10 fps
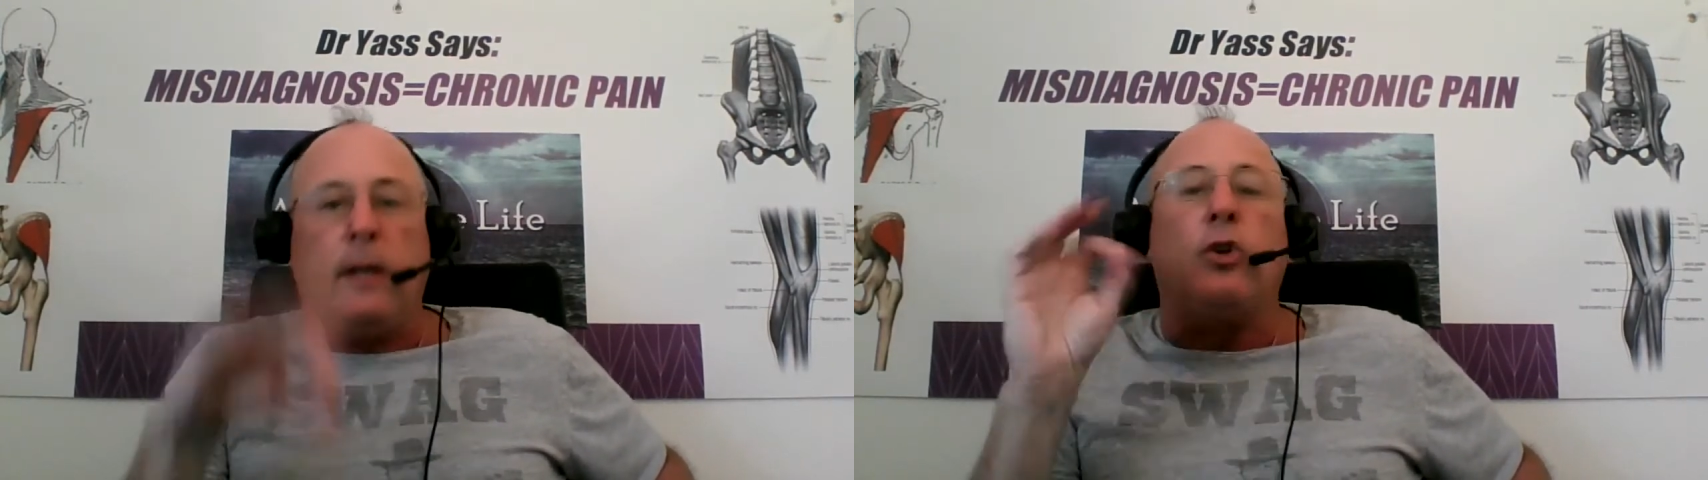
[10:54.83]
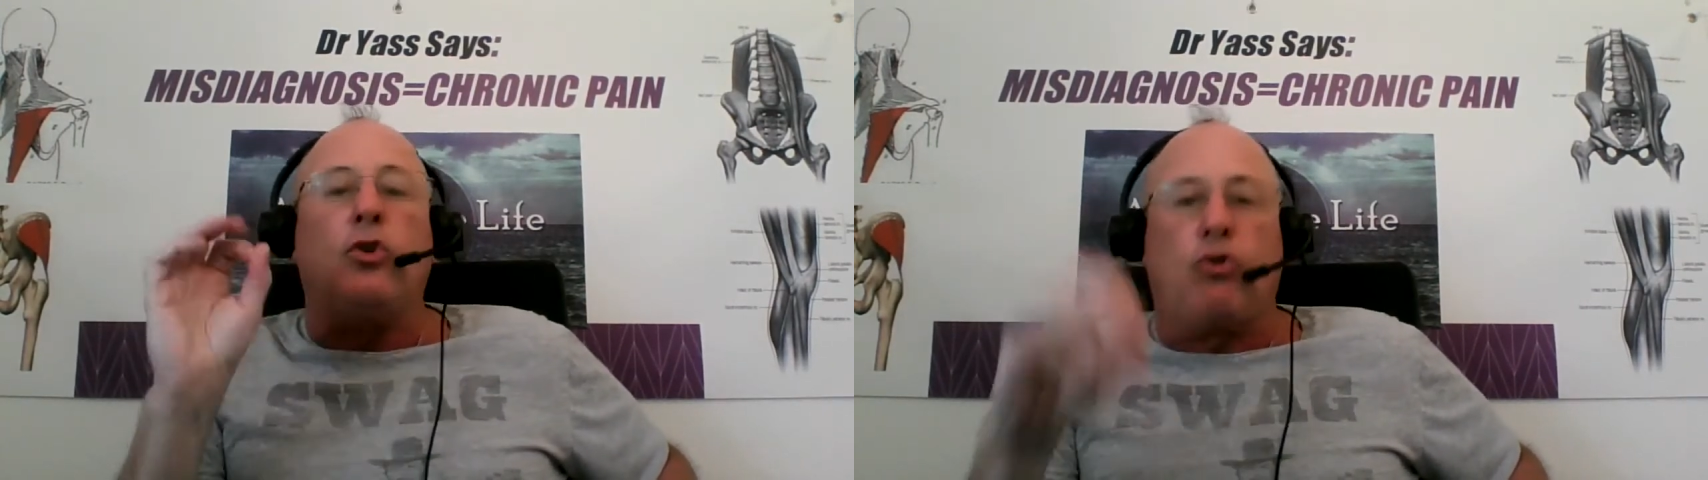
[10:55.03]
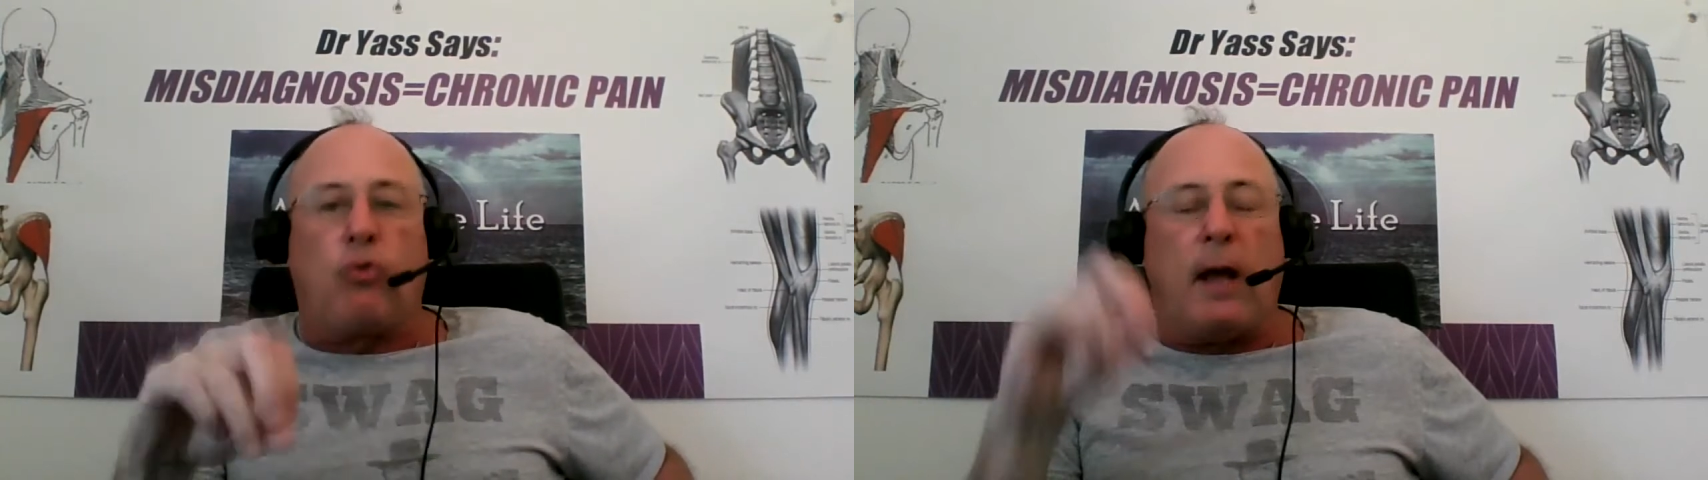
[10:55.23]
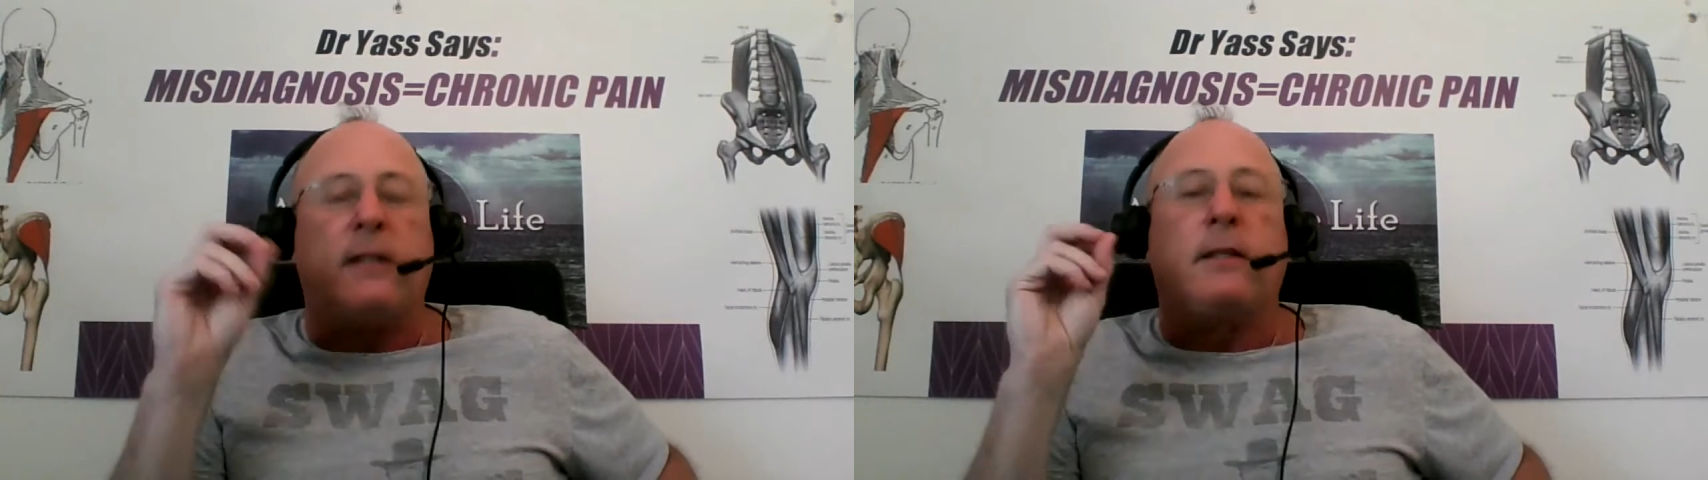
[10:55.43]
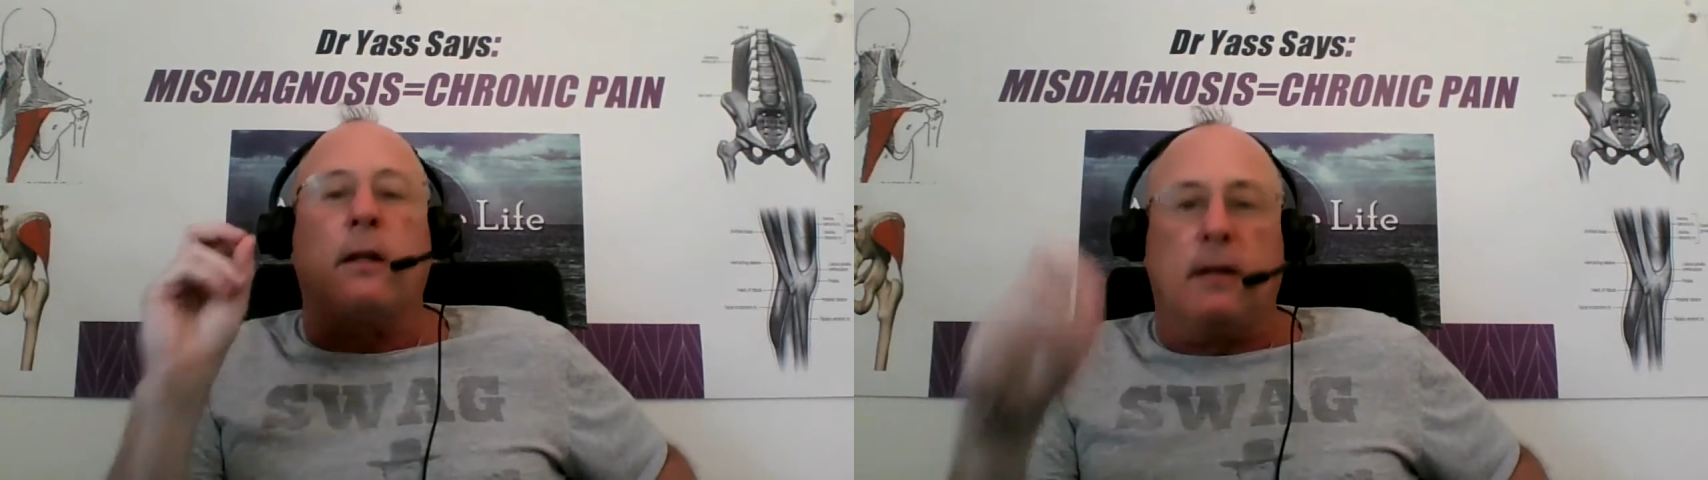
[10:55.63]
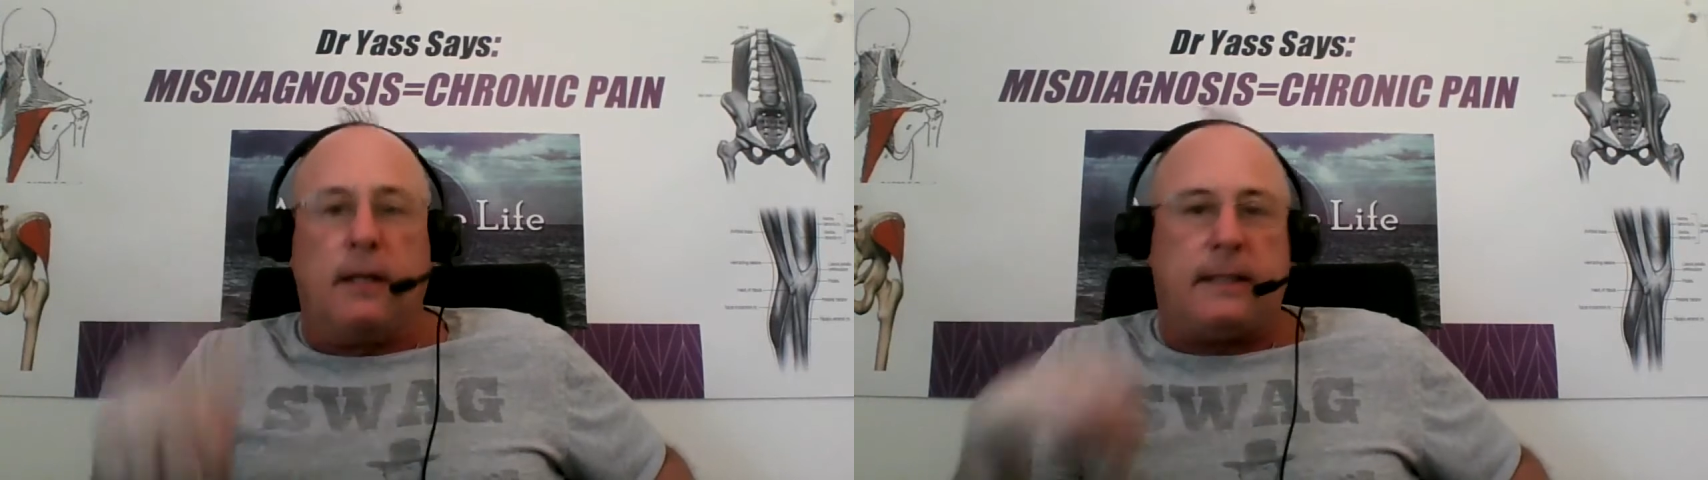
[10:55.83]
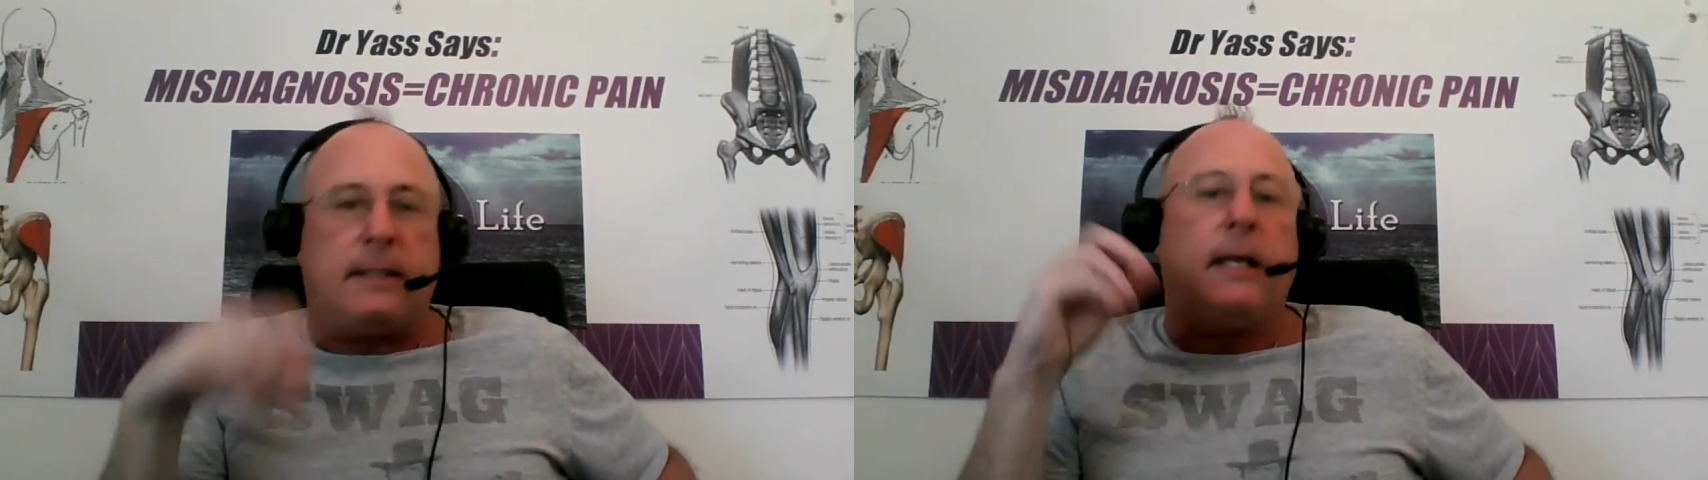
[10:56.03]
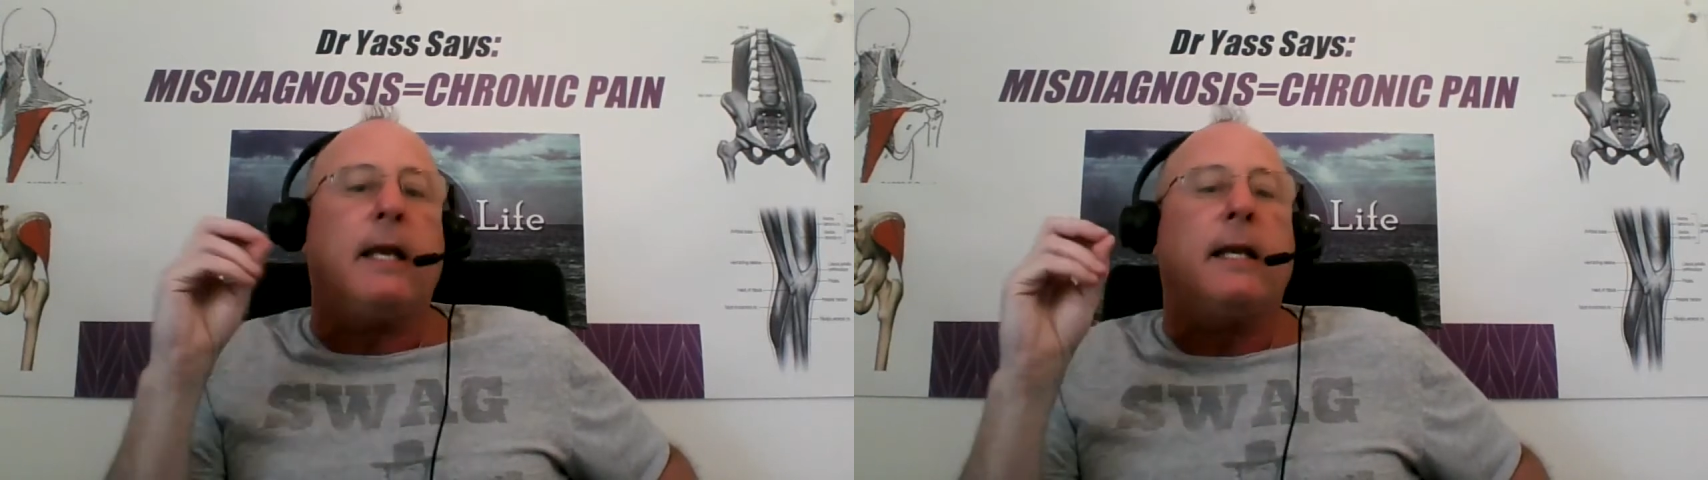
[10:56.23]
distress eliciting